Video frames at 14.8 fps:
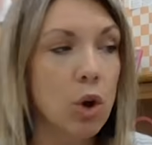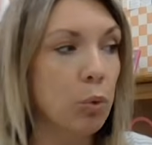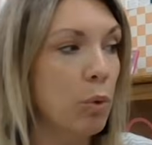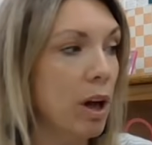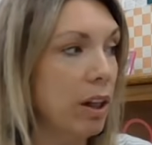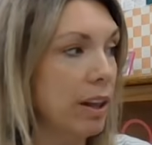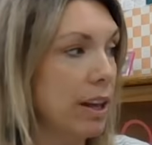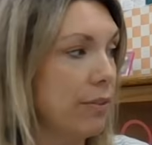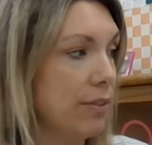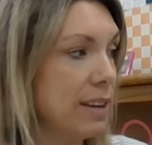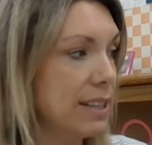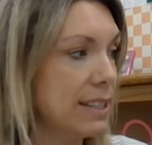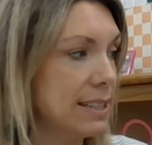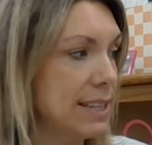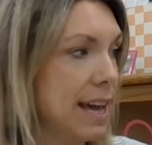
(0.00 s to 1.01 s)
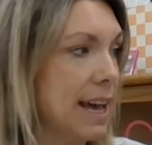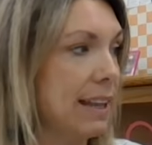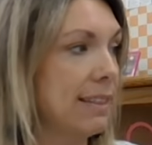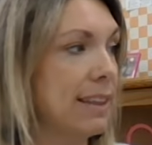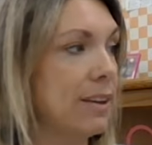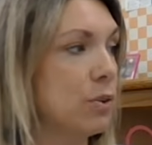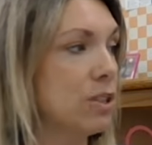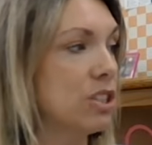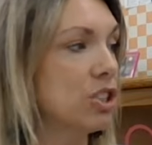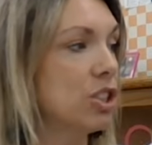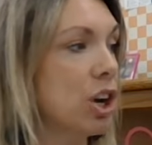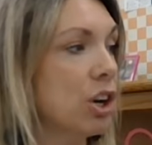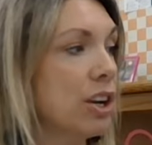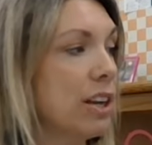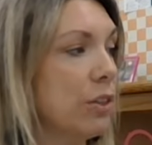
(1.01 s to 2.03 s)
Well, if it said that it was
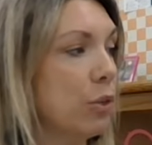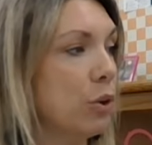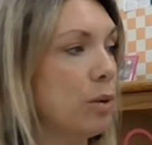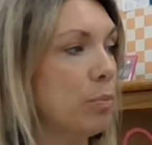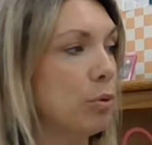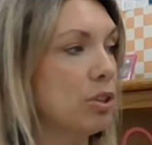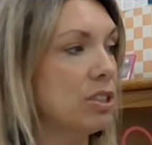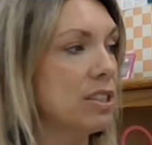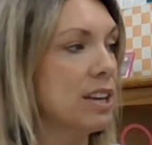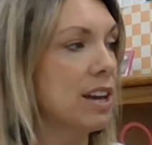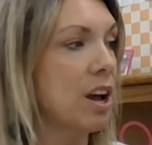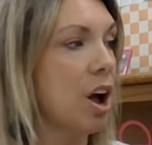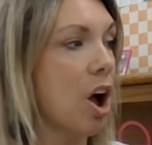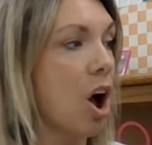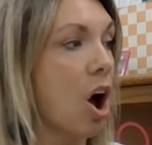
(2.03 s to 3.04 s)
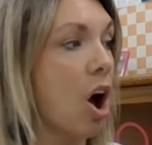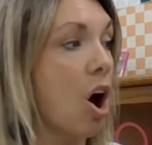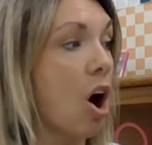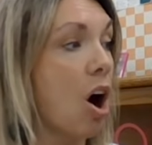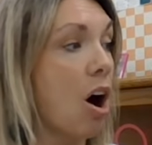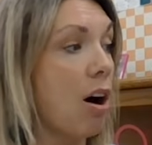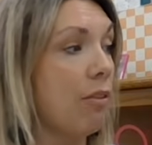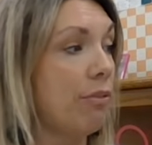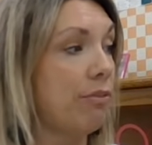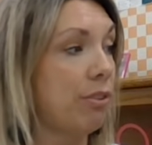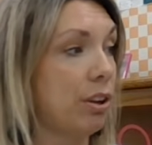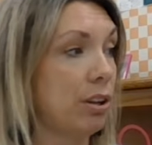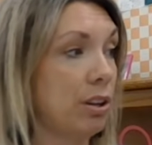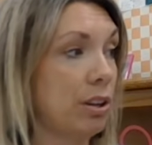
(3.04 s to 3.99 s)
33% off